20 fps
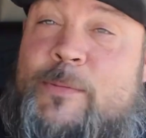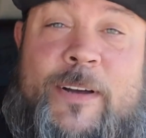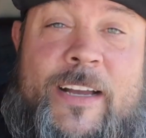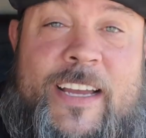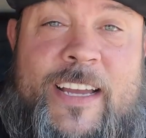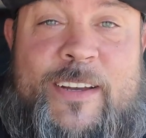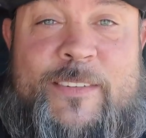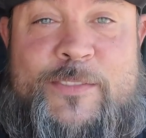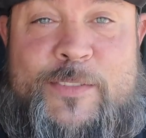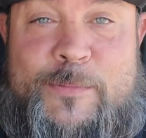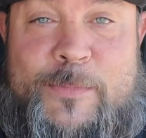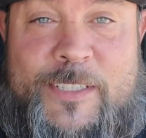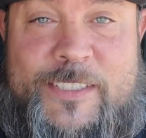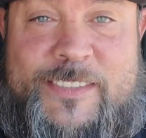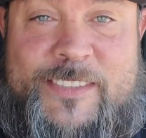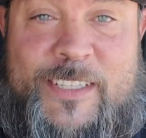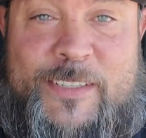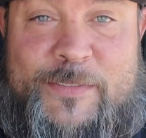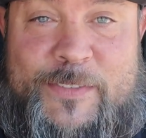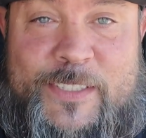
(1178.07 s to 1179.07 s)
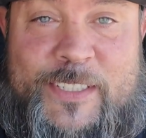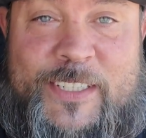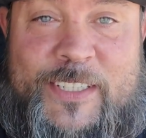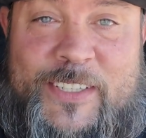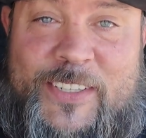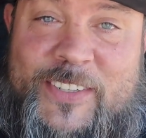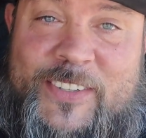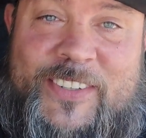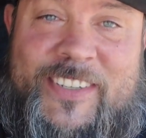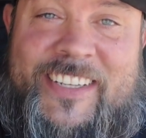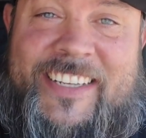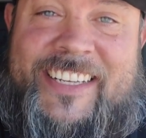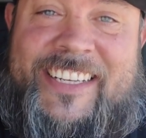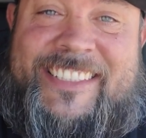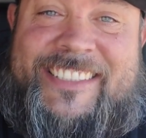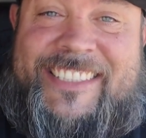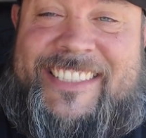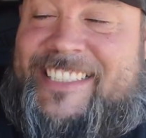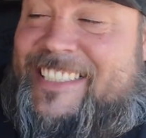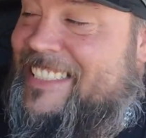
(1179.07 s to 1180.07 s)
we might have too much stuff in here
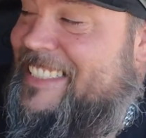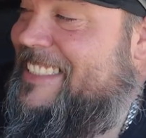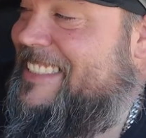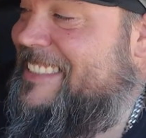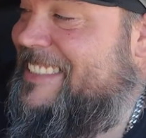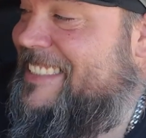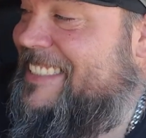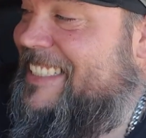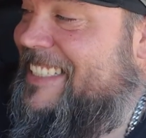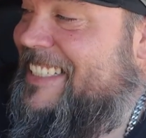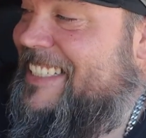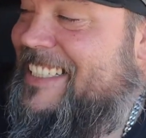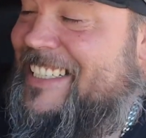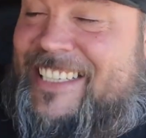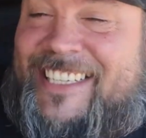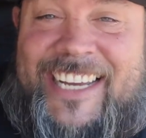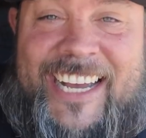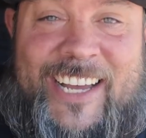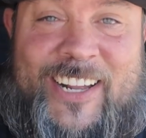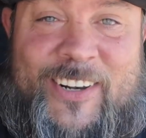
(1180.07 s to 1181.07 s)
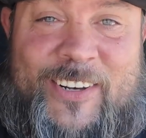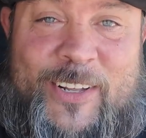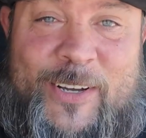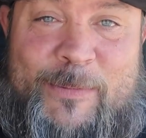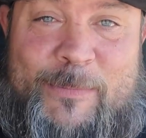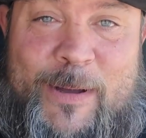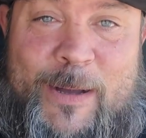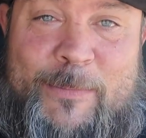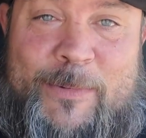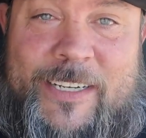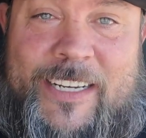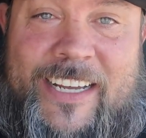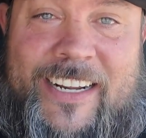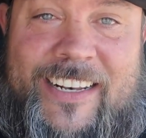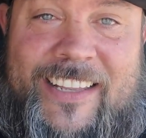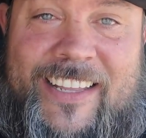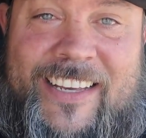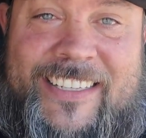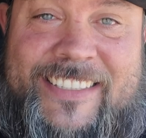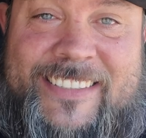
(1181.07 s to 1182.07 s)
as it is. I don't know. Mama
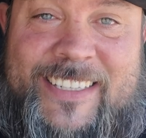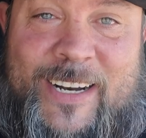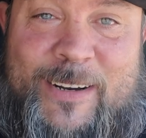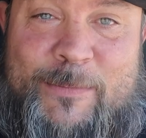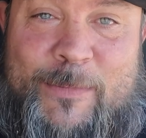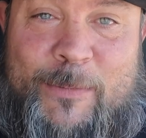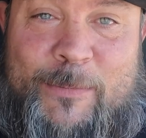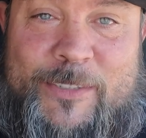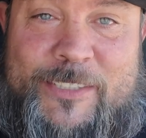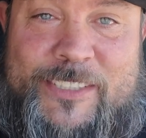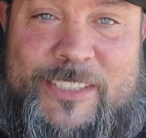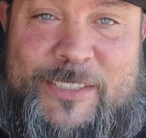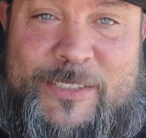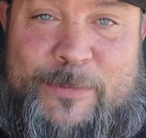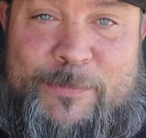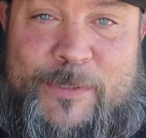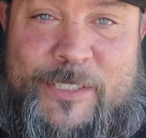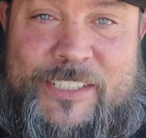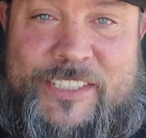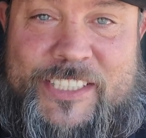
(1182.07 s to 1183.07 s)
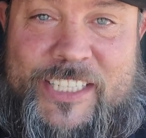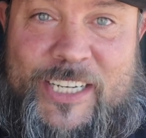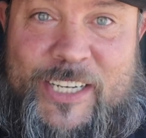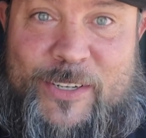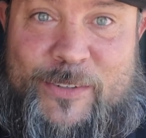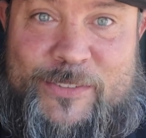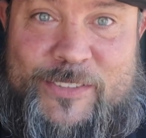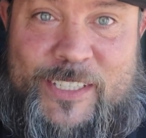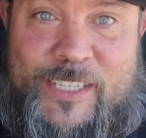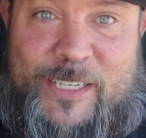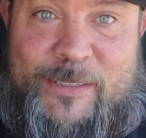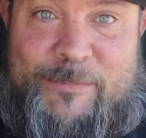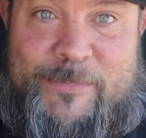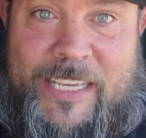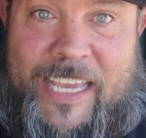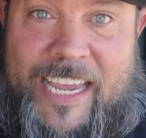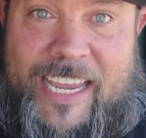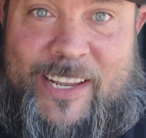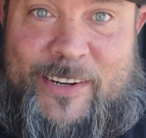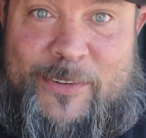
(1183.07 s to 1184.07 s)
kind of likes it. I remember she used to put shelves up
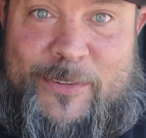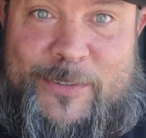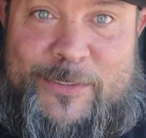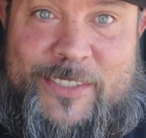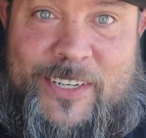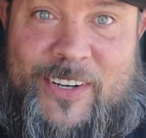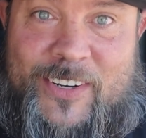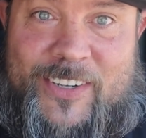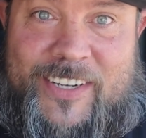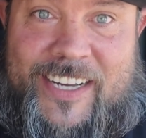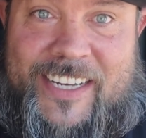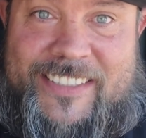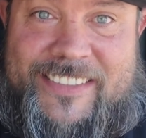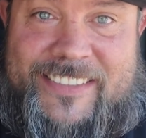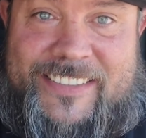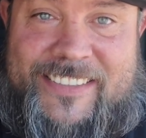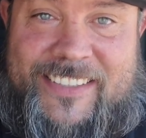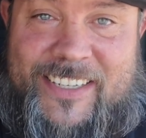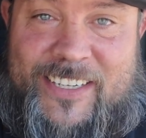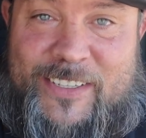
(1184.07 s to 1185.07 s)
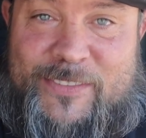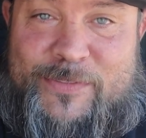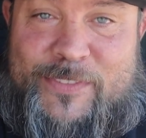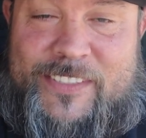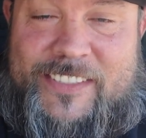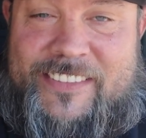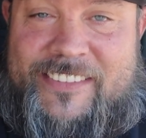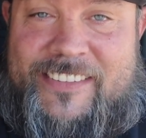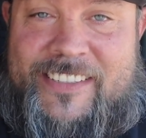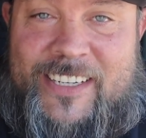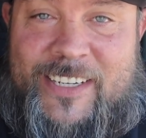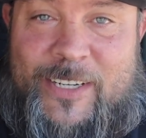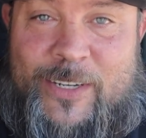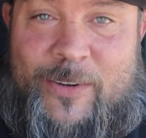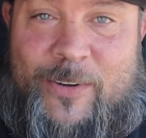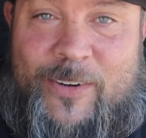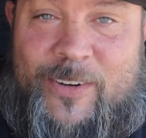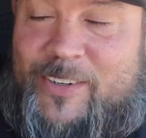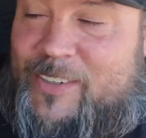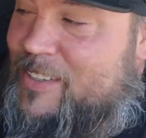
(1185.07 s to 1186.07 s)
and candles and all kinds of stuff, and
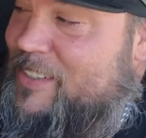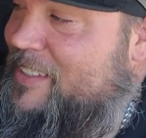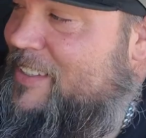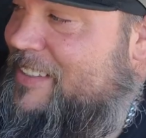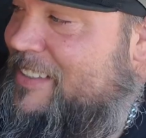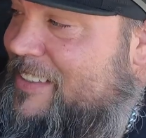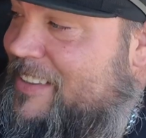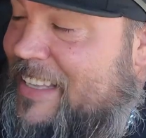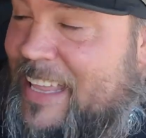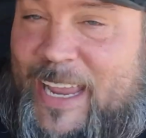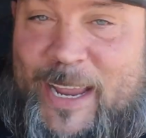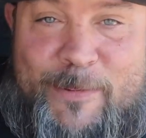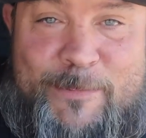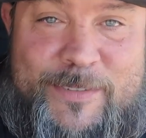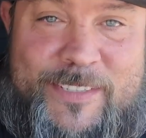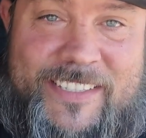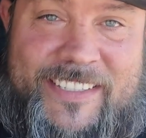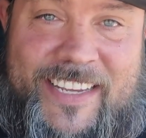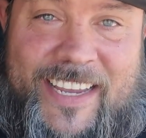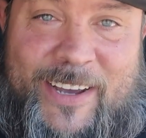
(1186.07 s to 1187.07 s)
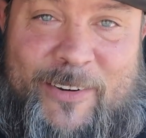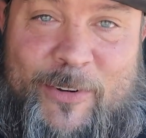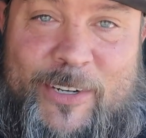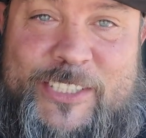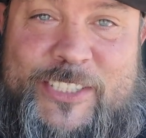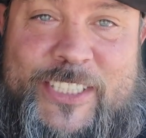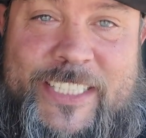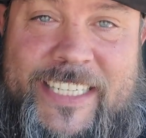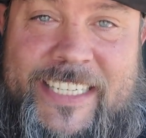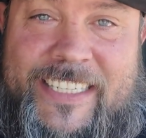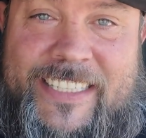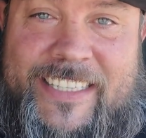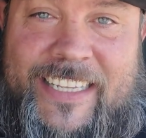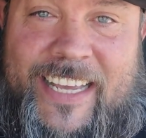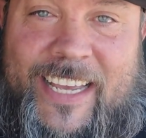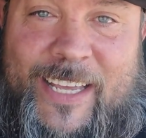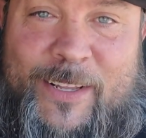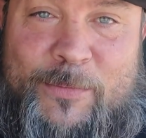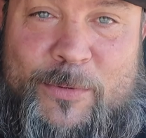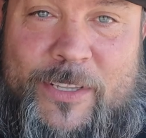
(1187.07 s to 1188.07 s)
lamps. Yeah, once you get hit in
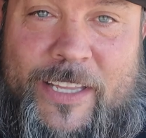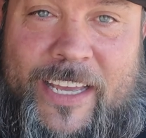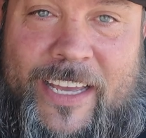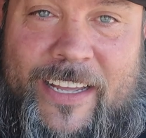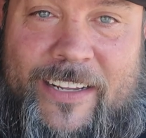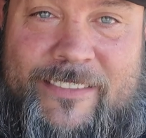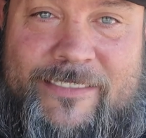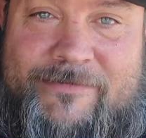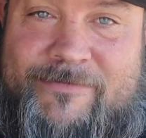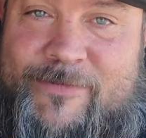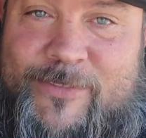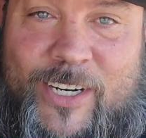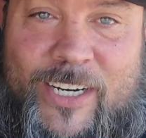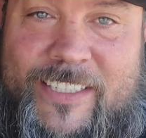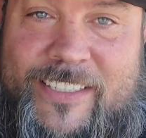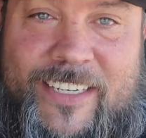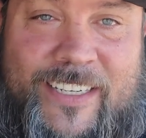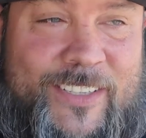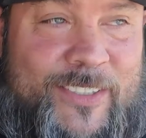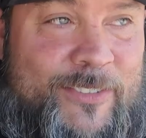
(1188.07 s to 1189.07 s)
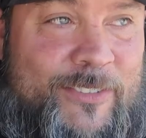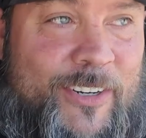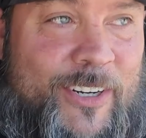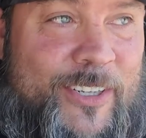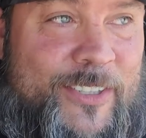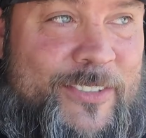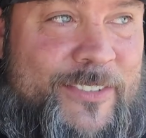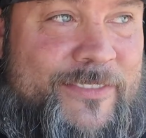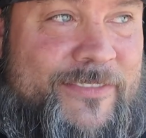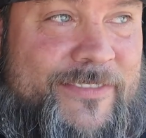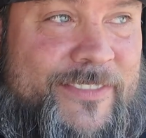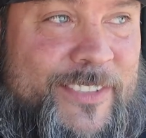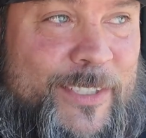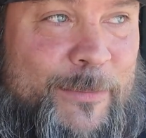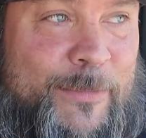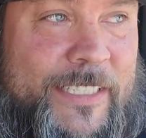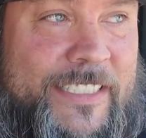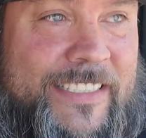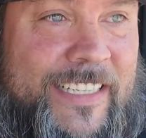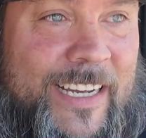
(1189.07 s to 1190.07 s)
the head with that, riding down the road
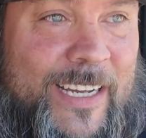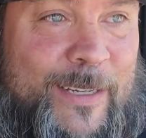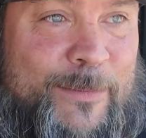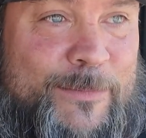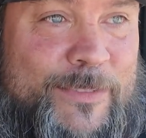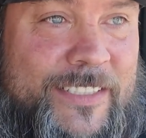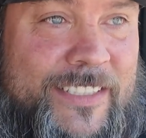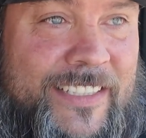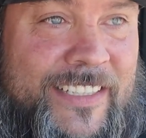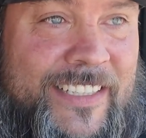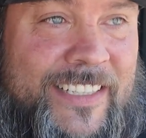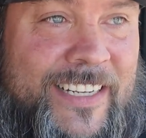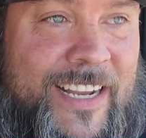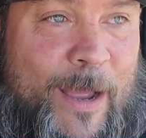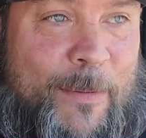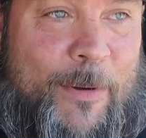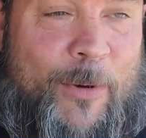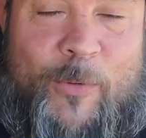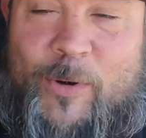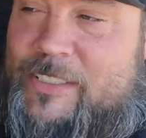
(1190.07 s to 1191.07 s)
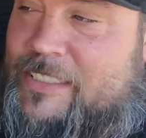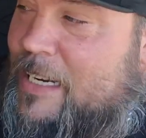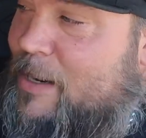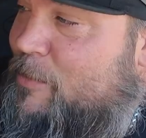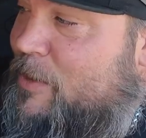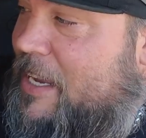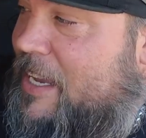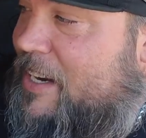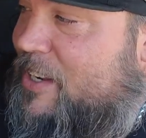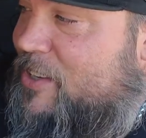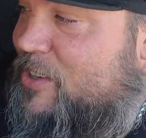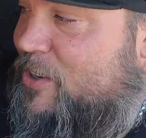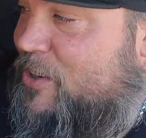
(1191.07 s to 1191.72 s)
so many times. I remember one time we had a